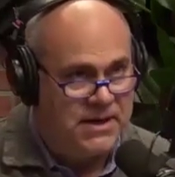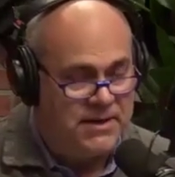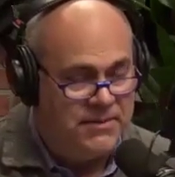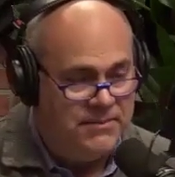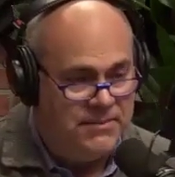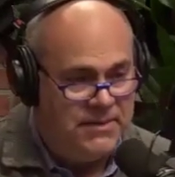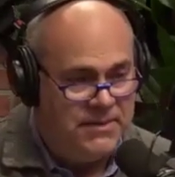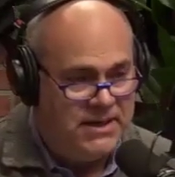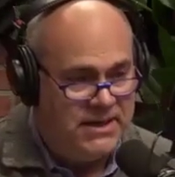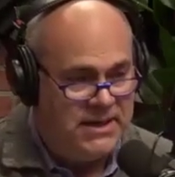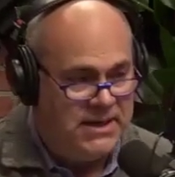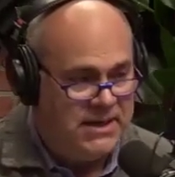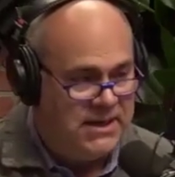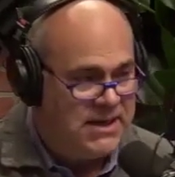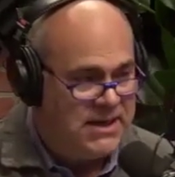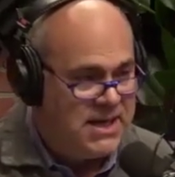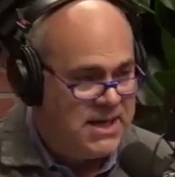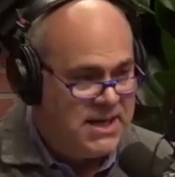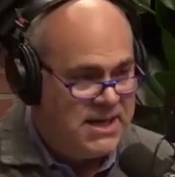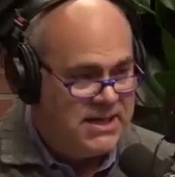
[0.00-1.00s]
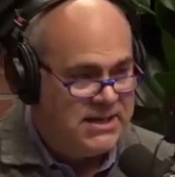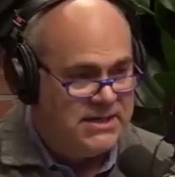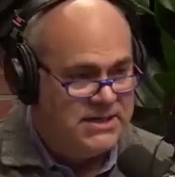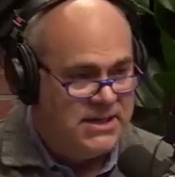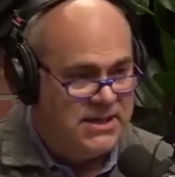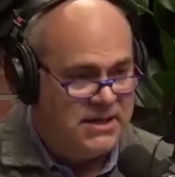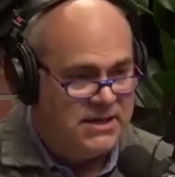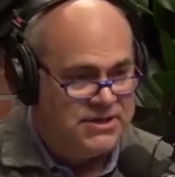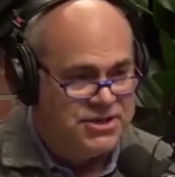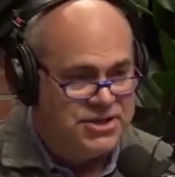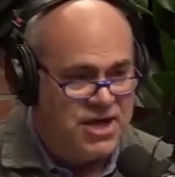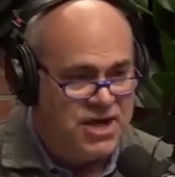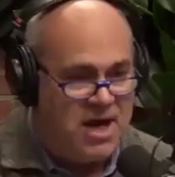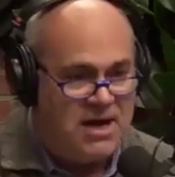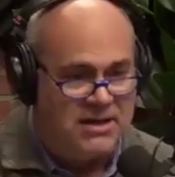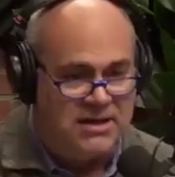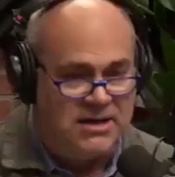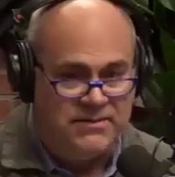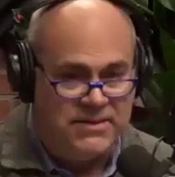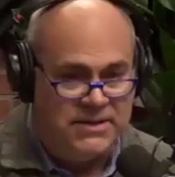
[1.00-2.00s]
committee uh,
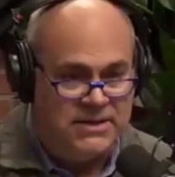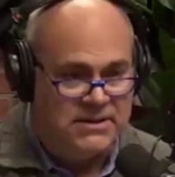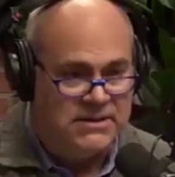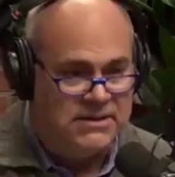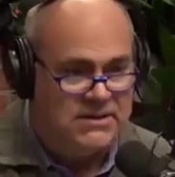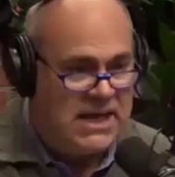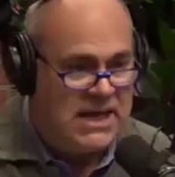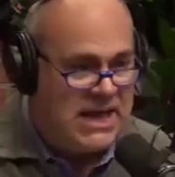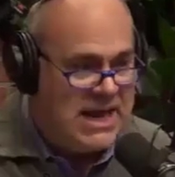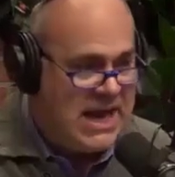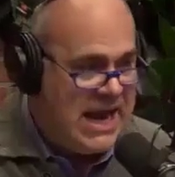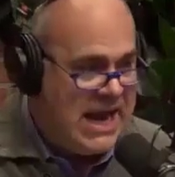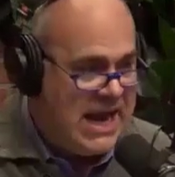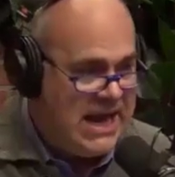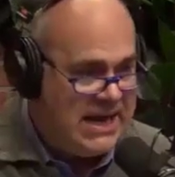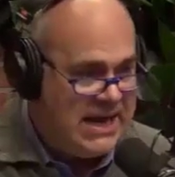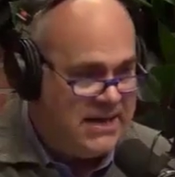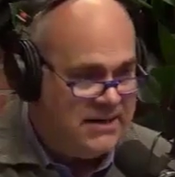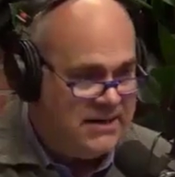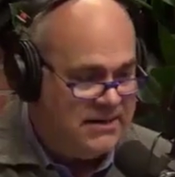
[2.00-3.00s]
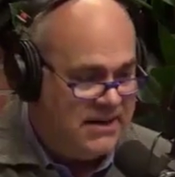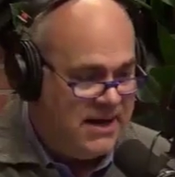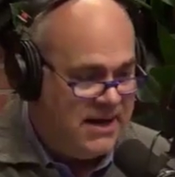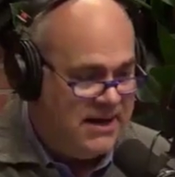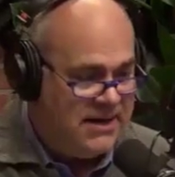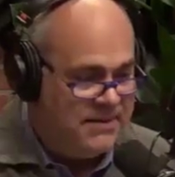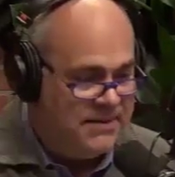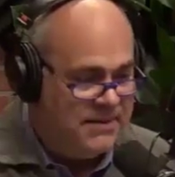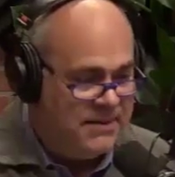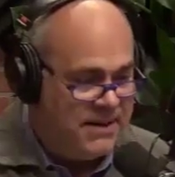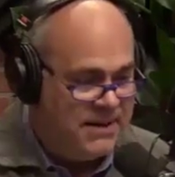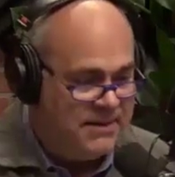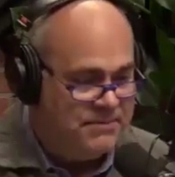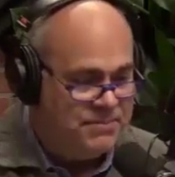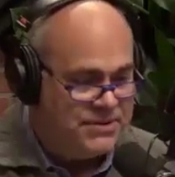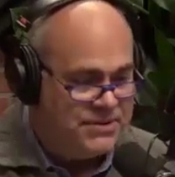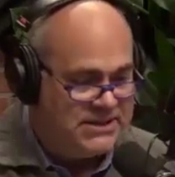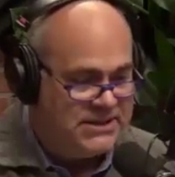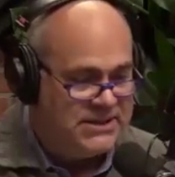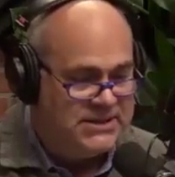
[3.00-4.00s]
documents and and
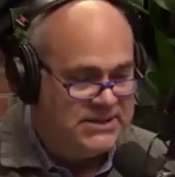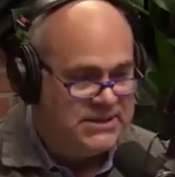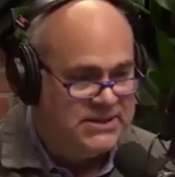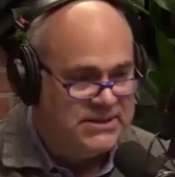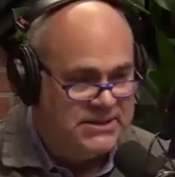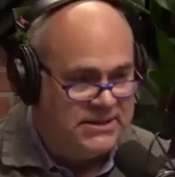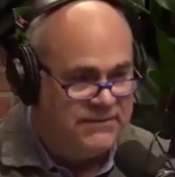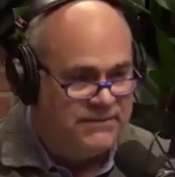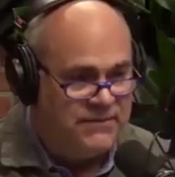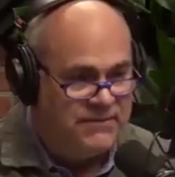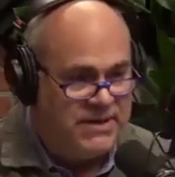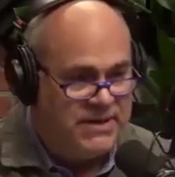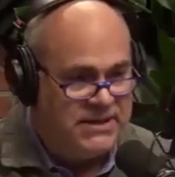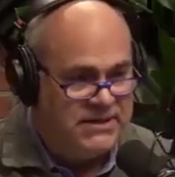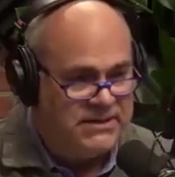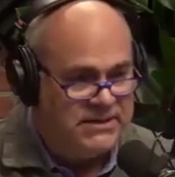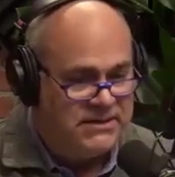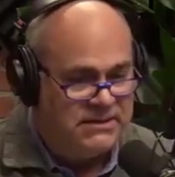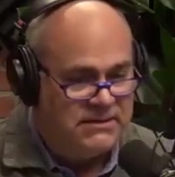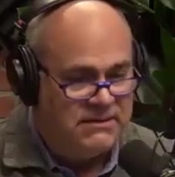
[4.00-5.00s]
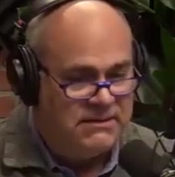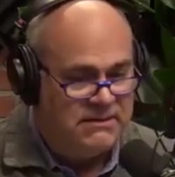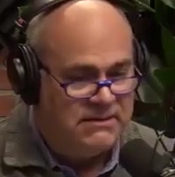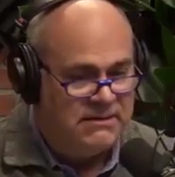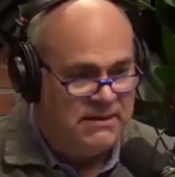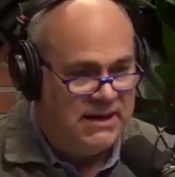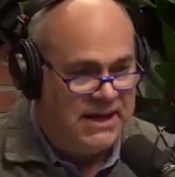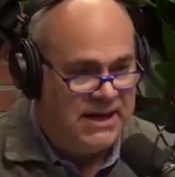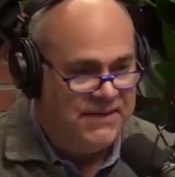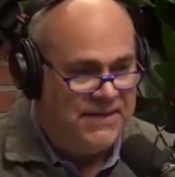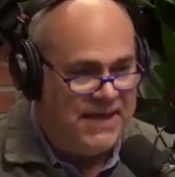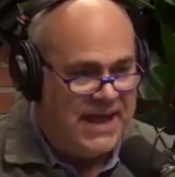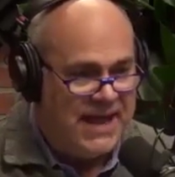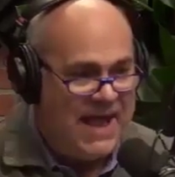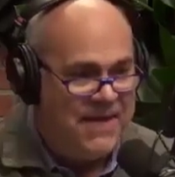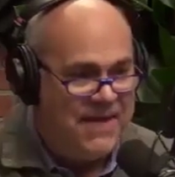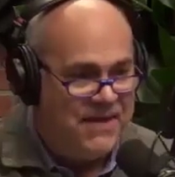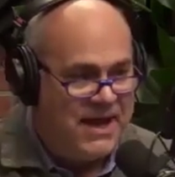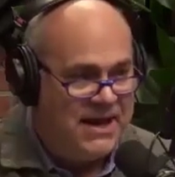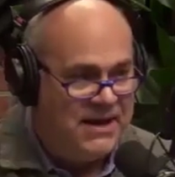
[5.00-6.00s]
and presents its information and
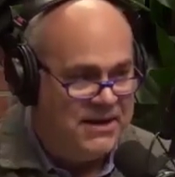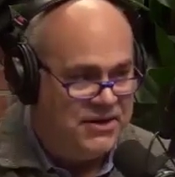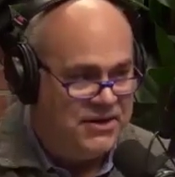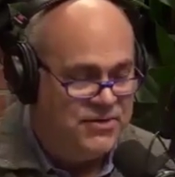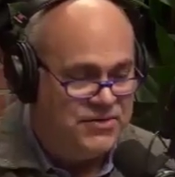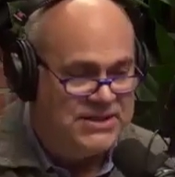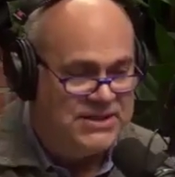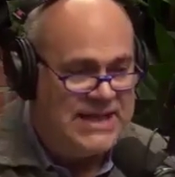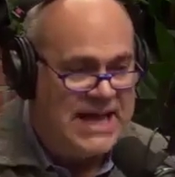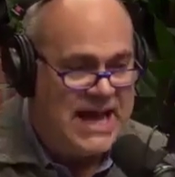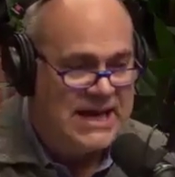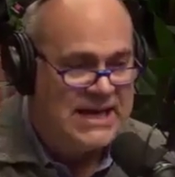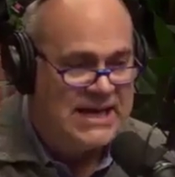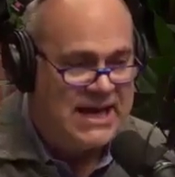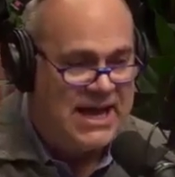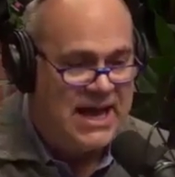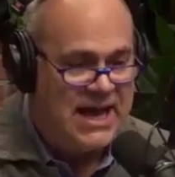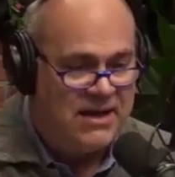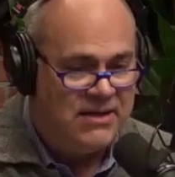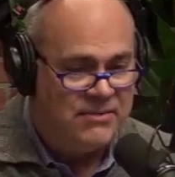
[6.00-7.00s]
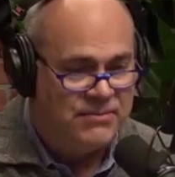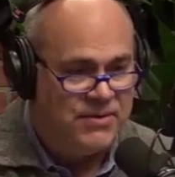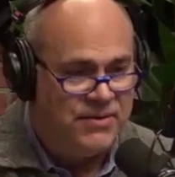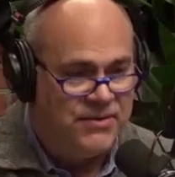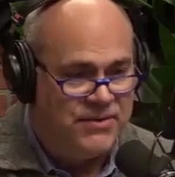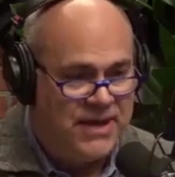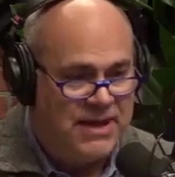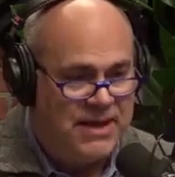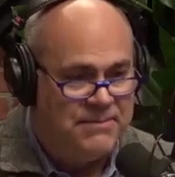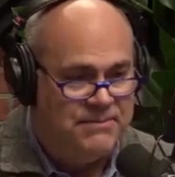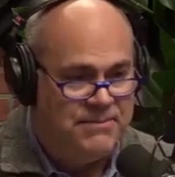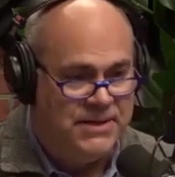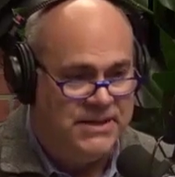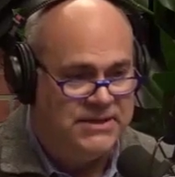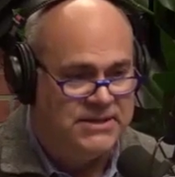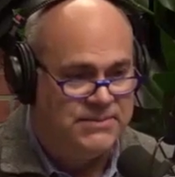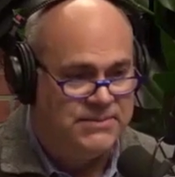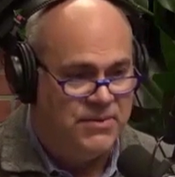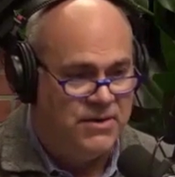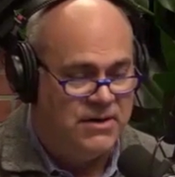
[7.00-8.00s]
that and, and use that caliber that
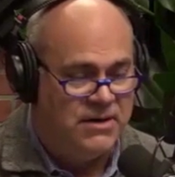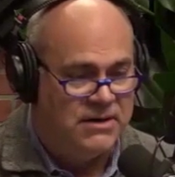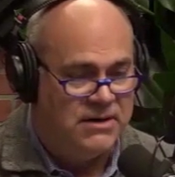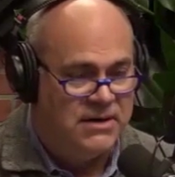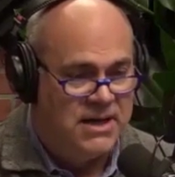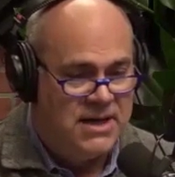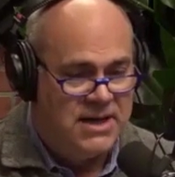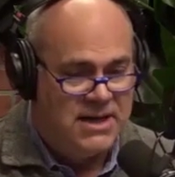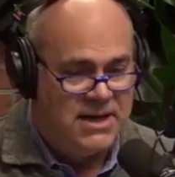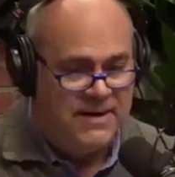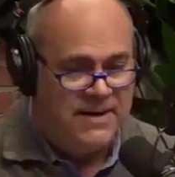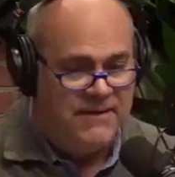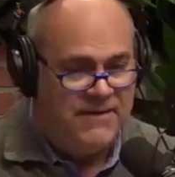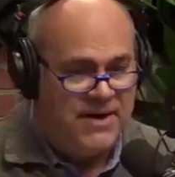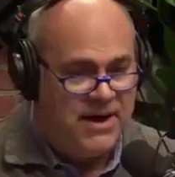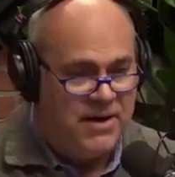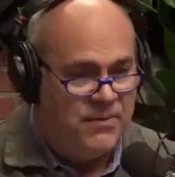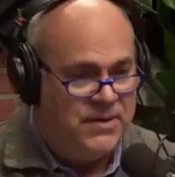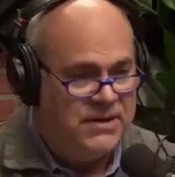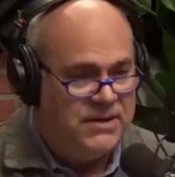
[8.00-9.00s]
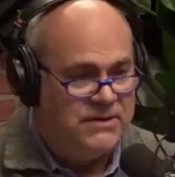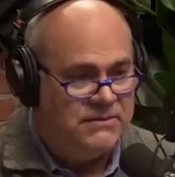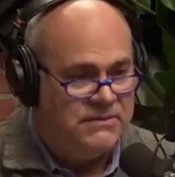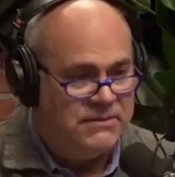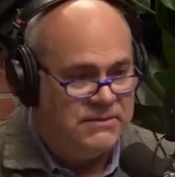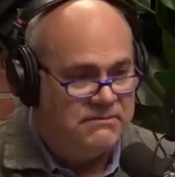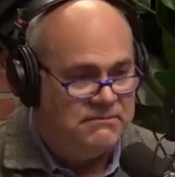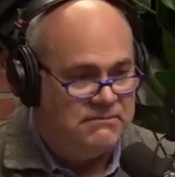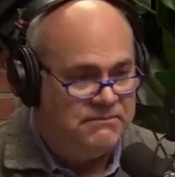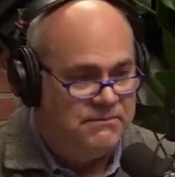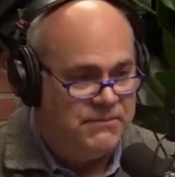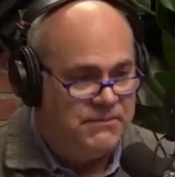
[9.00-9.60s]
benchmark of how we do it